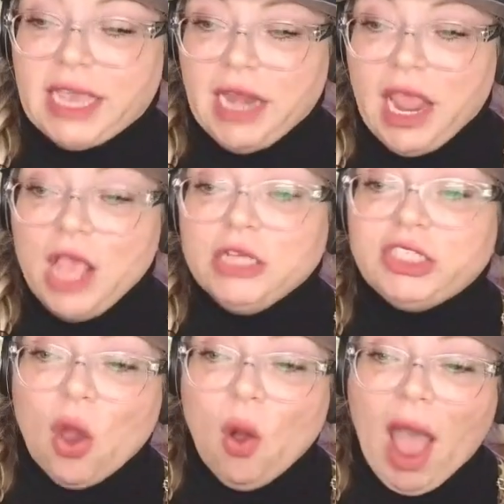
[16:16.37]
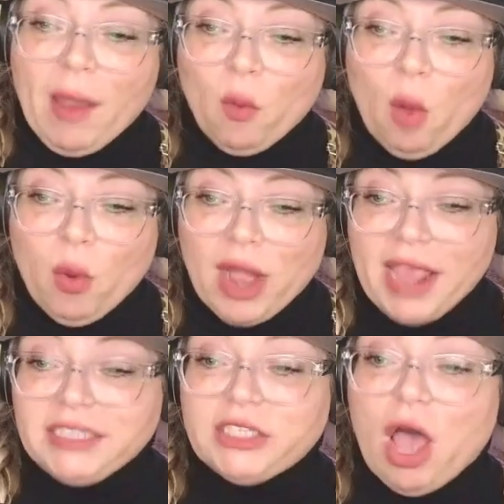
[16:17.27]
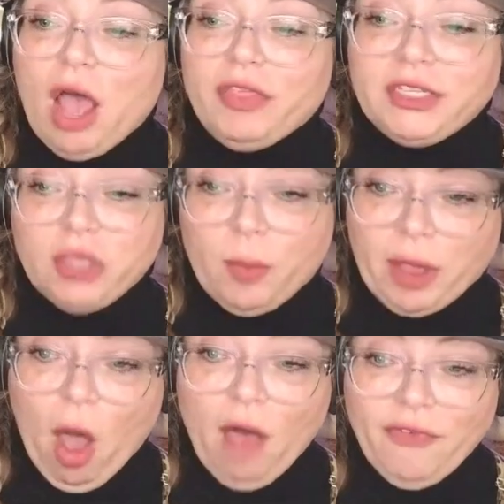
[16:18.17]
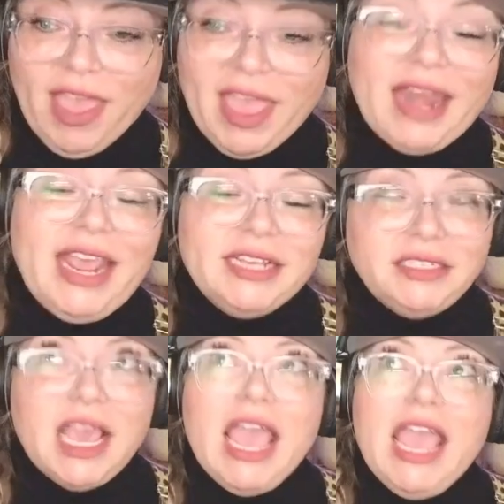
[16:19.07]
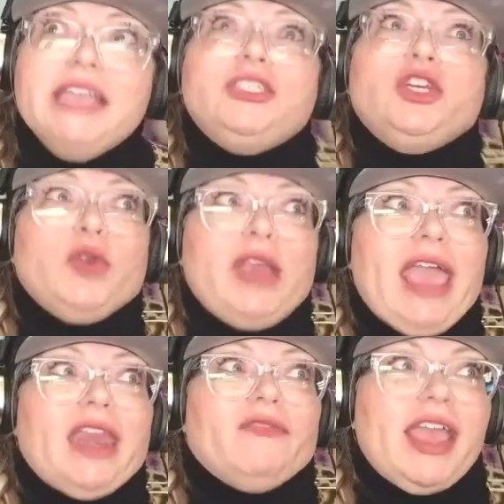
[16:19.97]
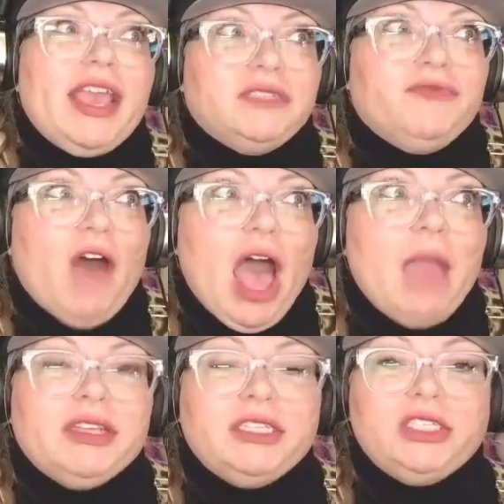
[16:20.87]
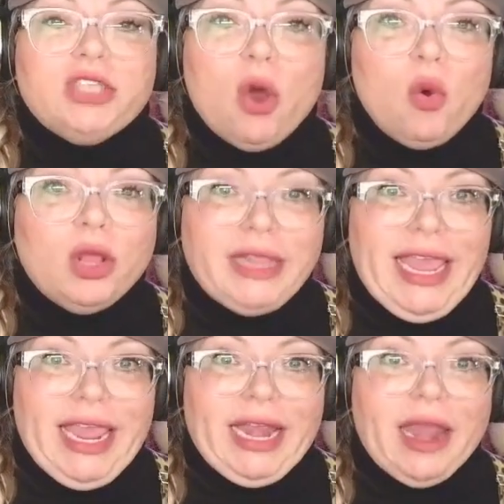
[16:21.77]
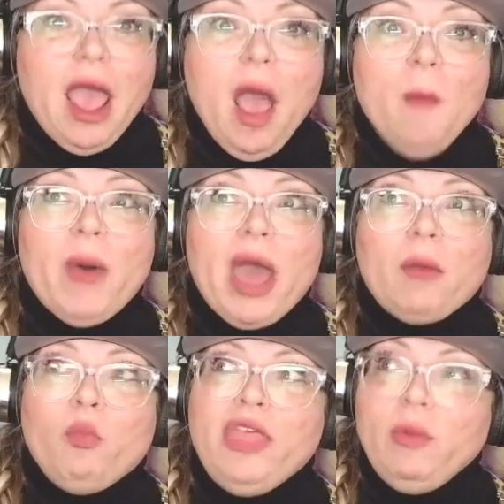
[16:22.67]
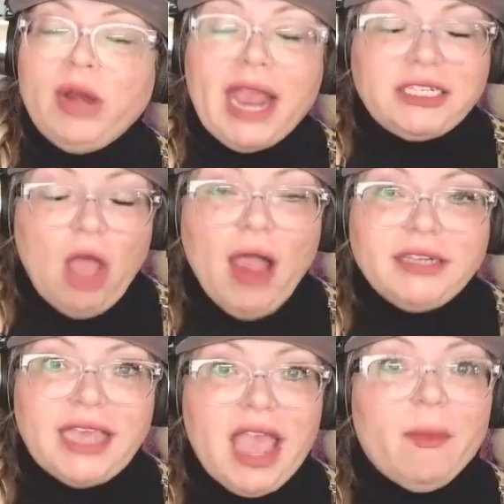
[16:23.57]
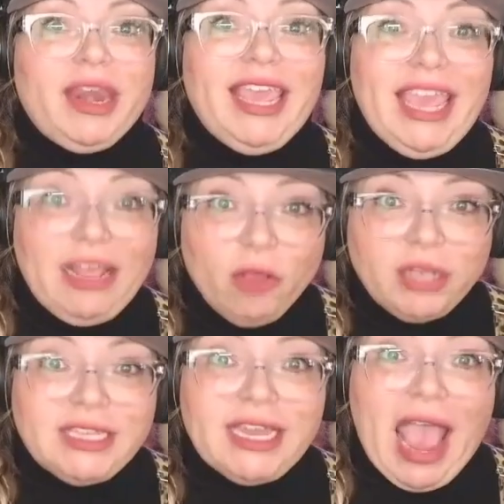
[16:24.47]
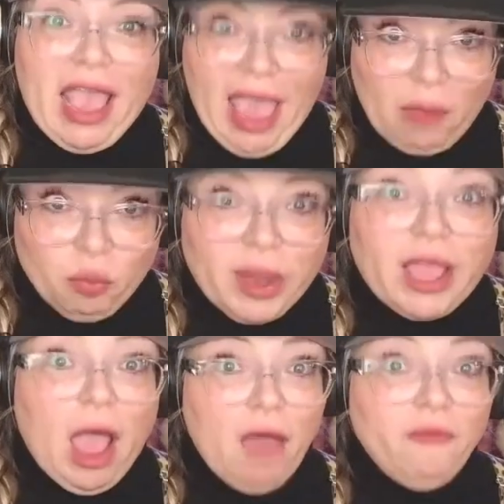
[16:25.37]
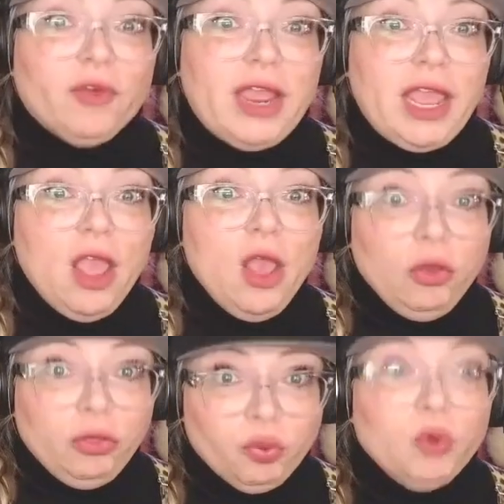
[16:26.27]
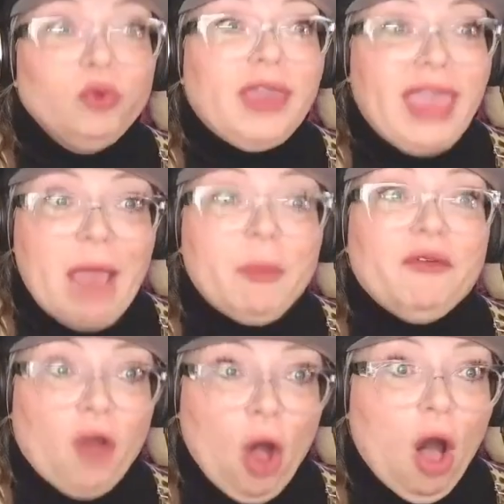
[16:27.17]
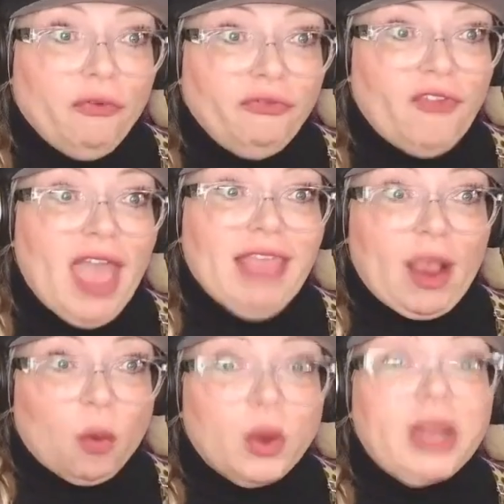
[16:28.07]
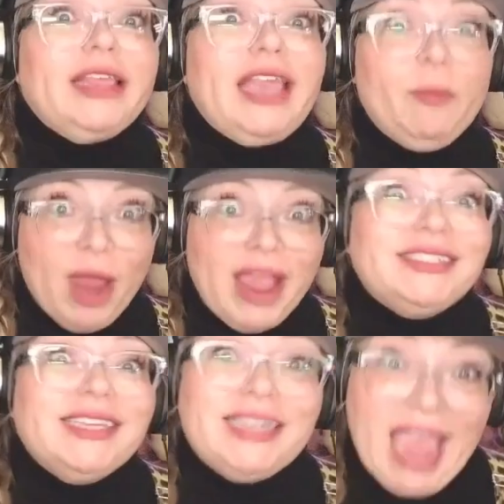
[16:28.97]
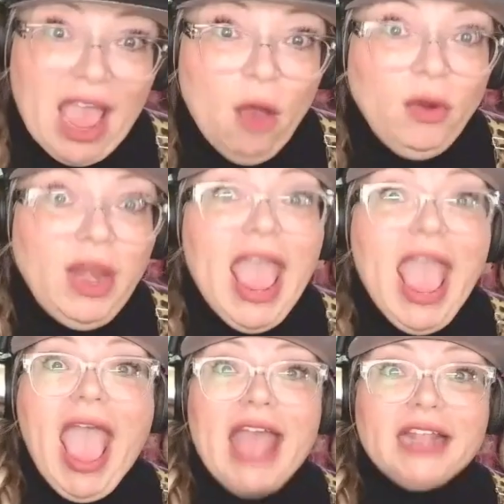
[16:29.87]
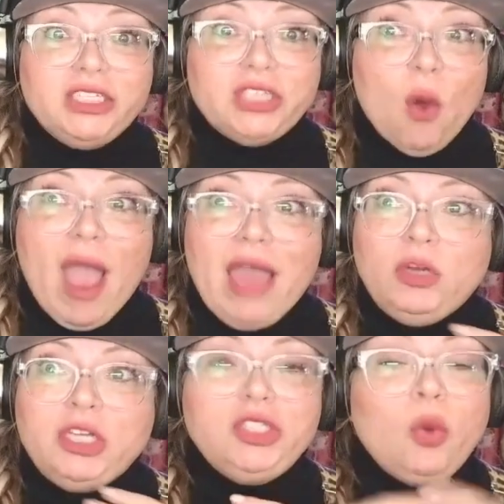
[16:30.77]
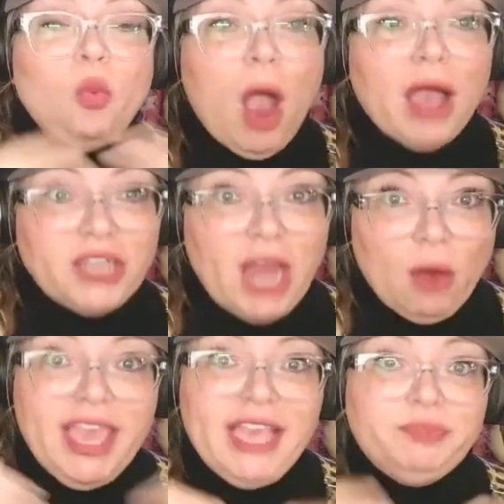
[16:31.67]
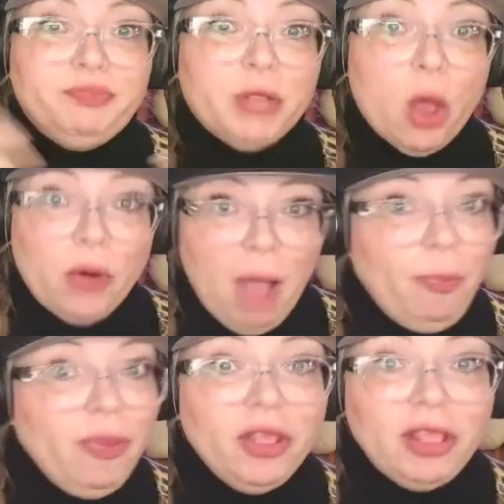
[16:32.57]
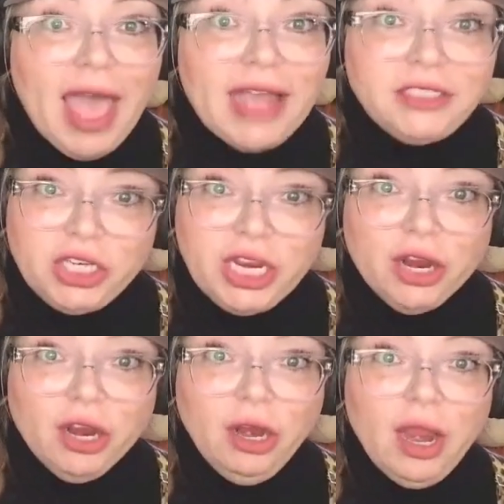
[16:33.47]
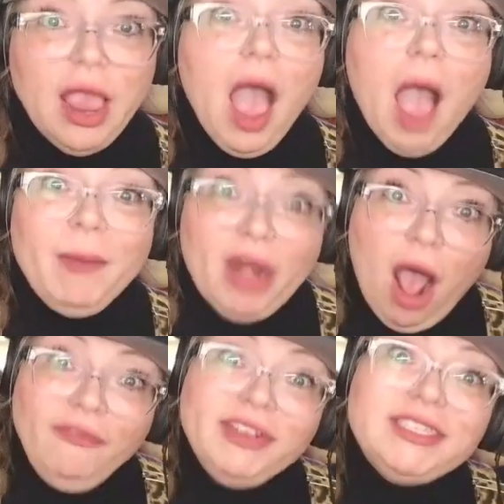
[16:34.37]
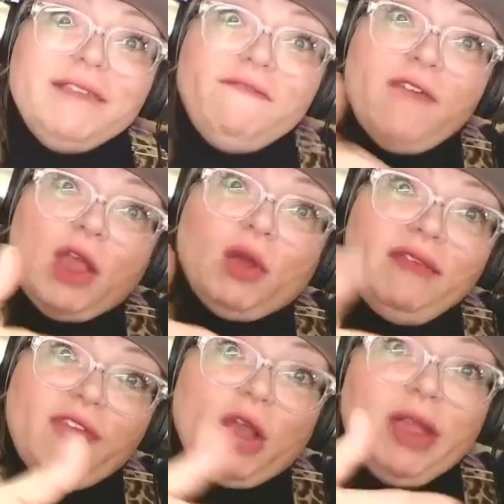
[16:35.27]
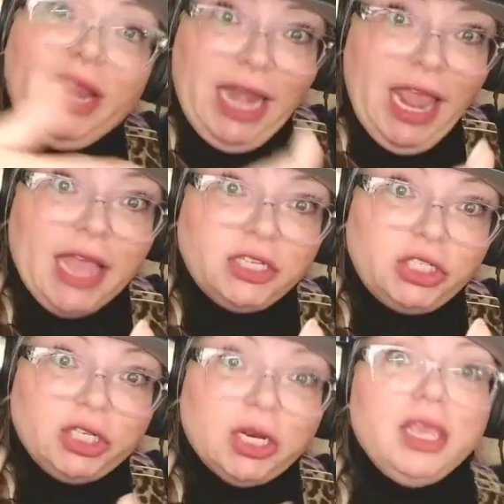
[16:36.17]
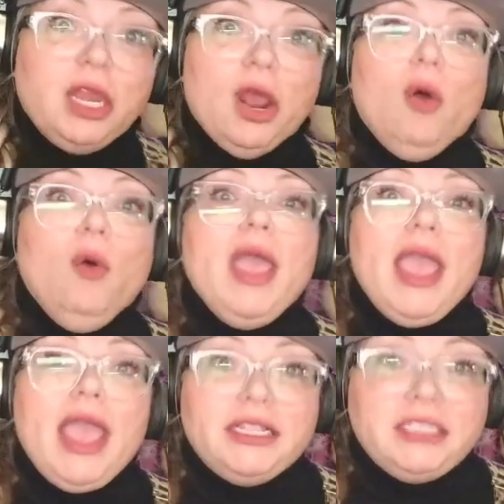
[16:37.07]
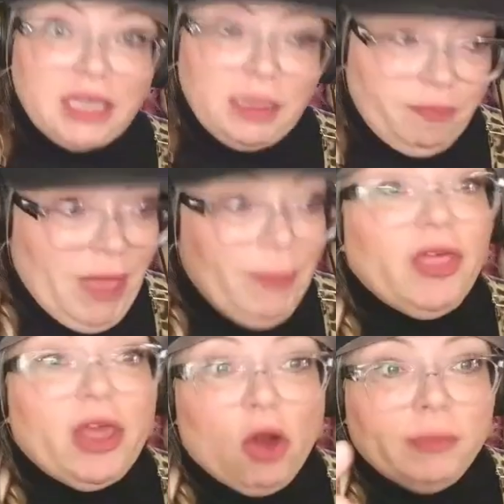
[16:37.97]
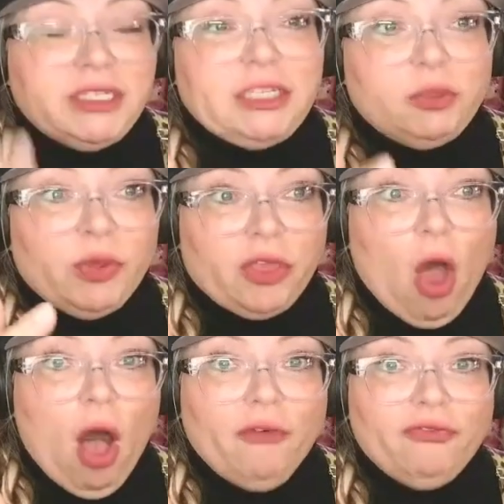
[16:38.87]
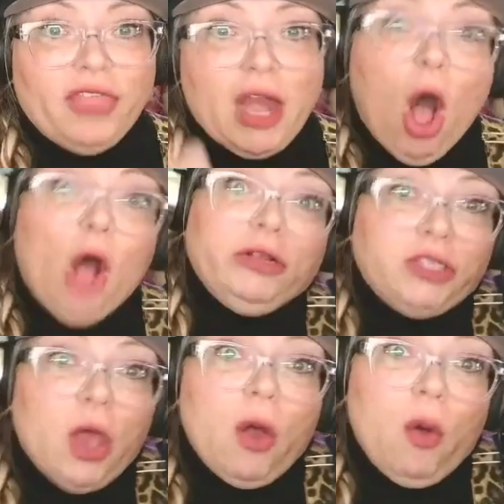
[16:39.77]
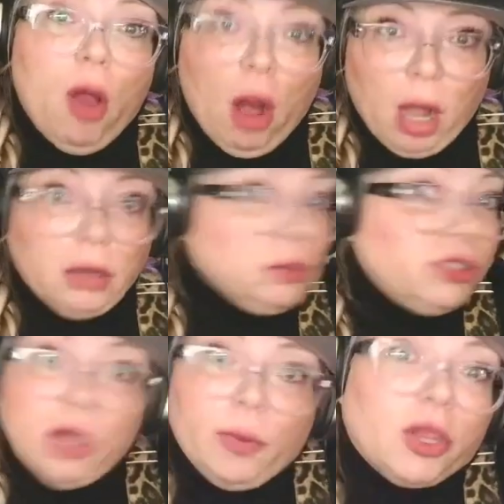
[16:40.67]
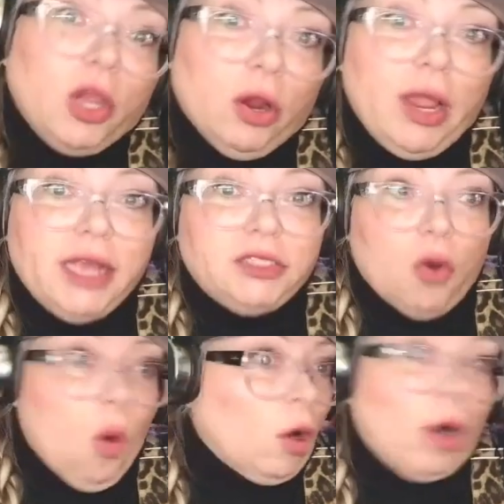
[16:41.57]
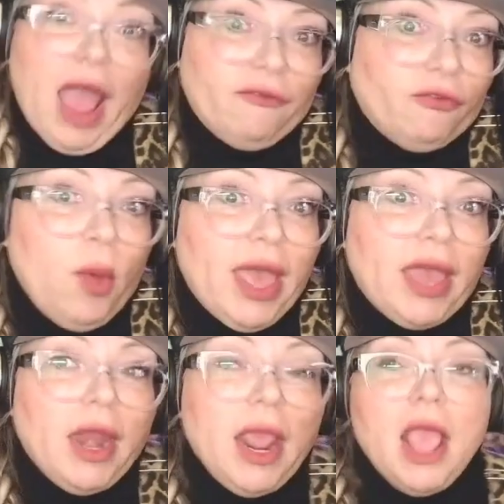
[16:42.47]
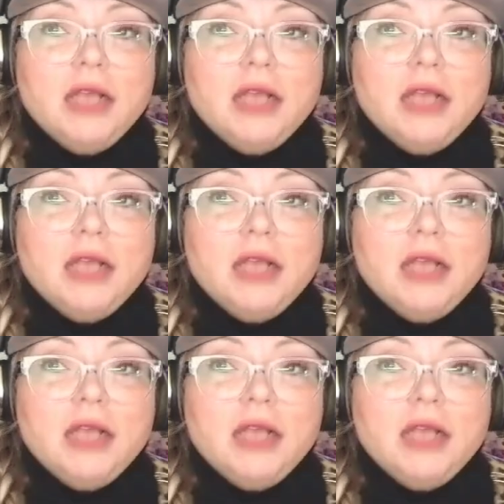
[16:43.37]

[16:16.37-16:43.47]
And so when I saw the Sober Golf hit, and his creative, his vibe is so clean. But then when I talked to him and he looks at recovery through the game of golf and like really breaks it down. And just to watch how he's blown up in the last year. I mean, obviously very, very niche, it's people that are obsessed with golf that also are sober curious or have quit.